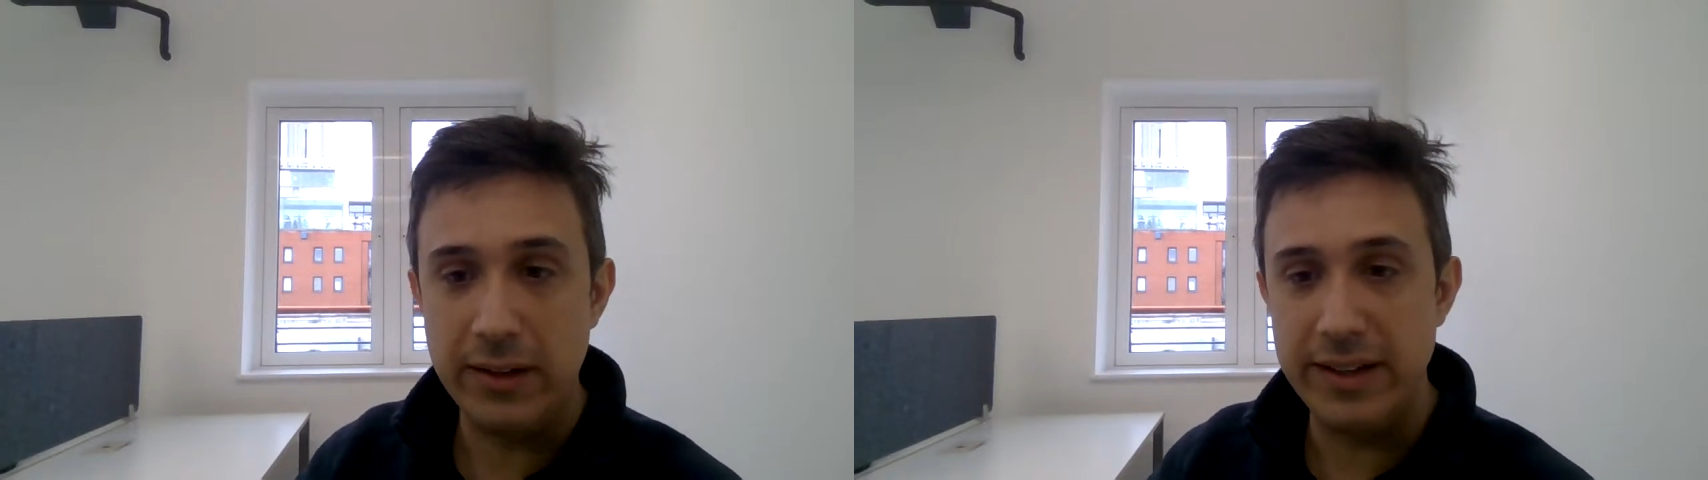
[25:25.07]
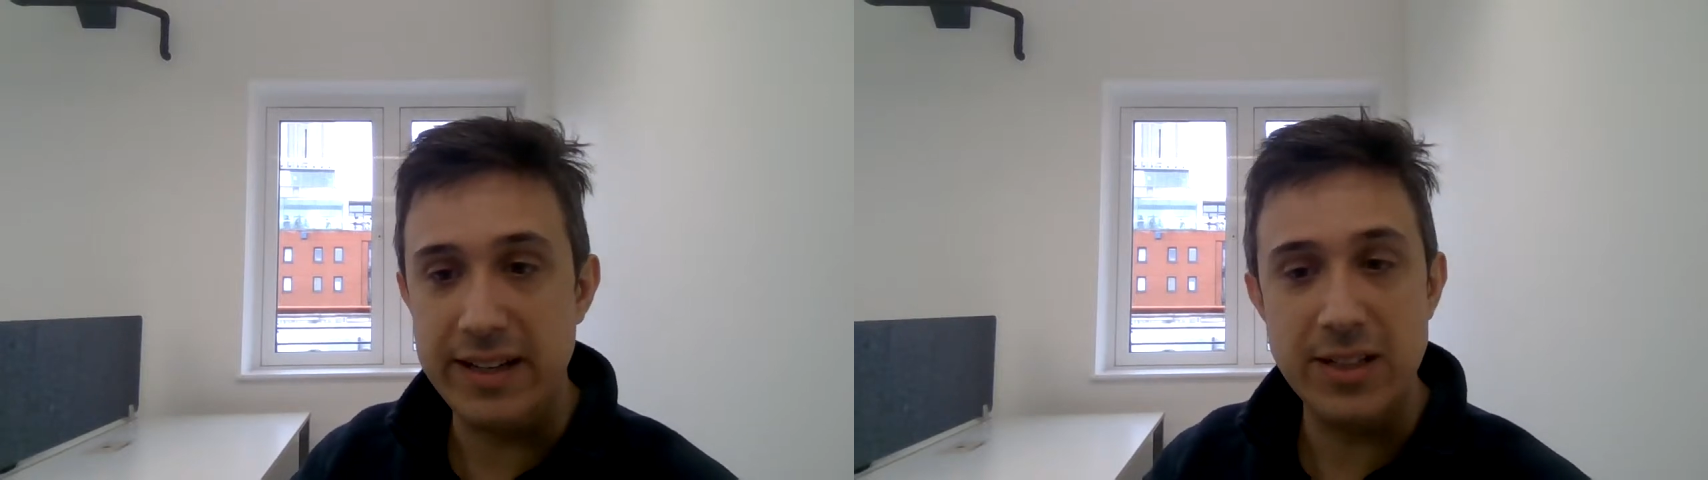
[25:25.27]

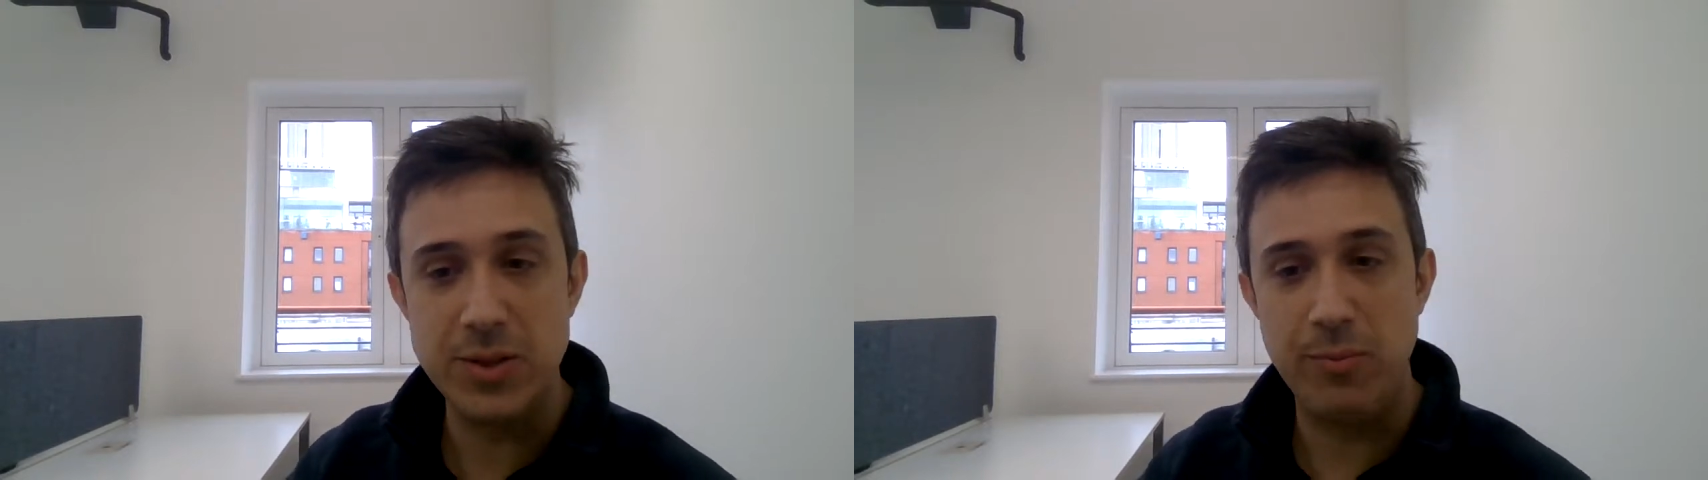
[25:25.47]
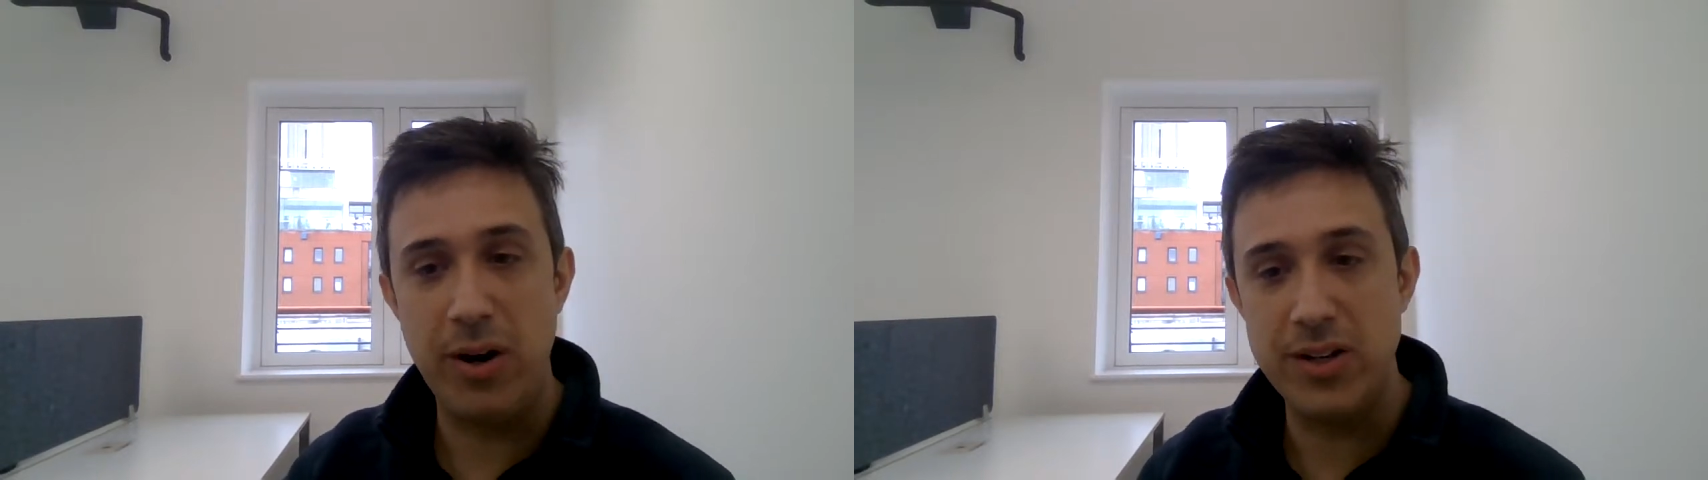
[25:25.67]
on any other
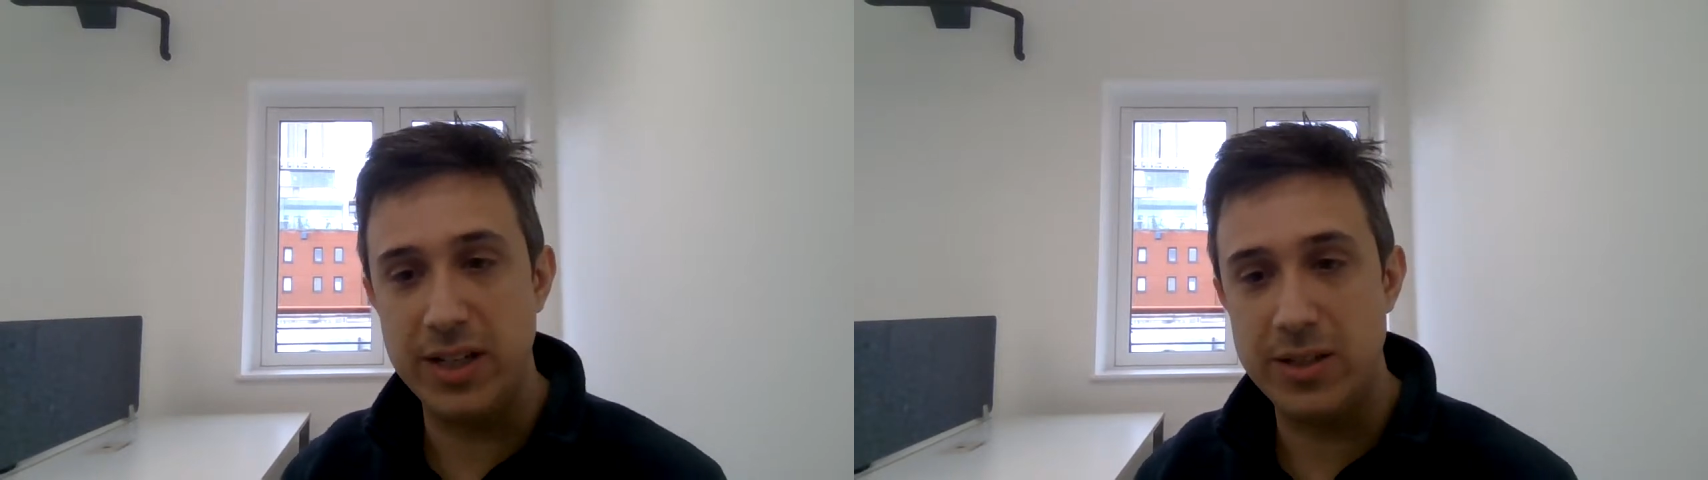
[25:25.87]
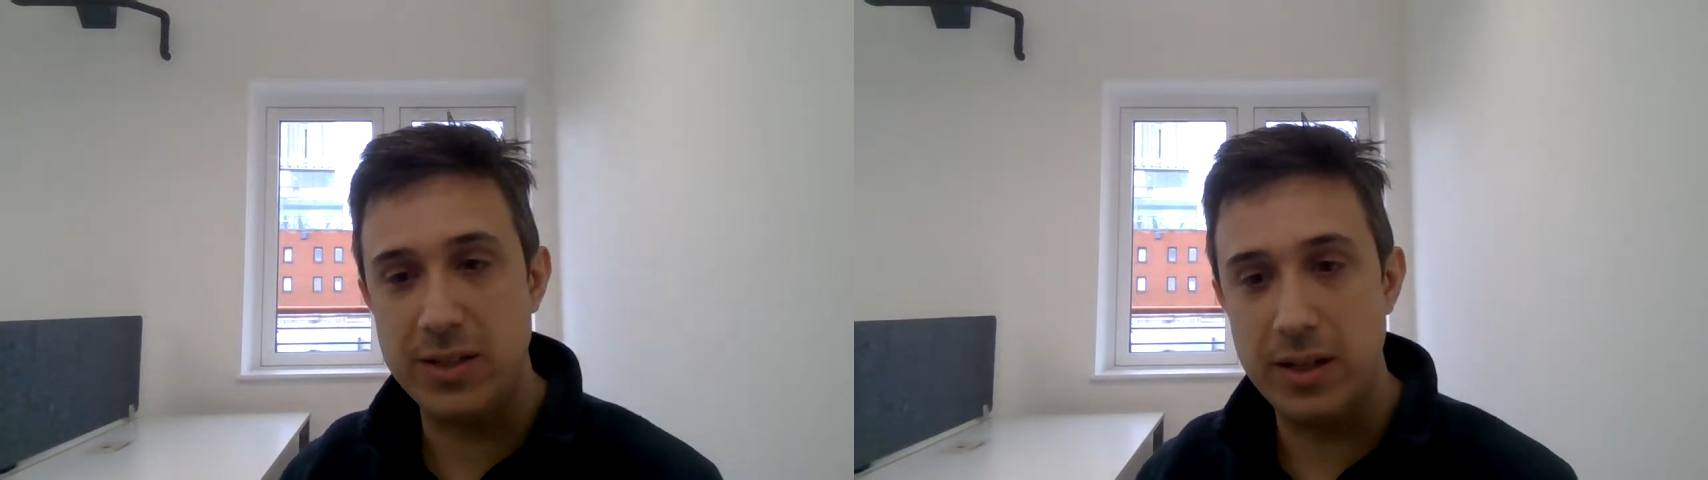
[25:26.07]

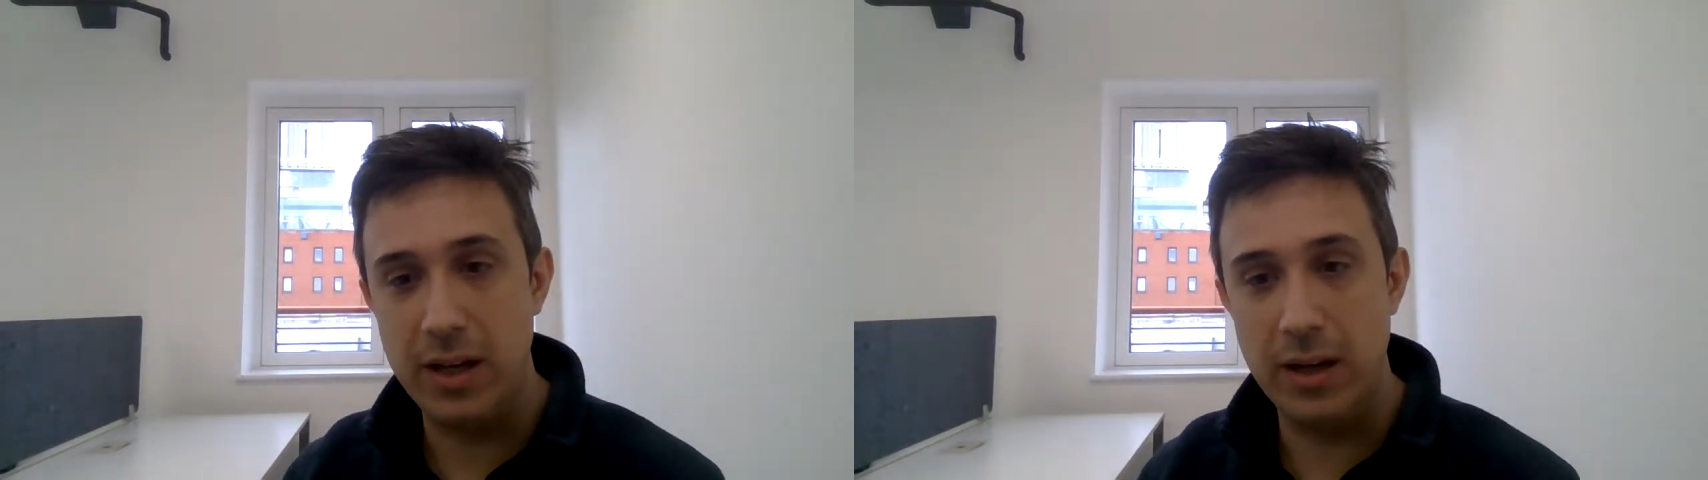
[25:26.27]
project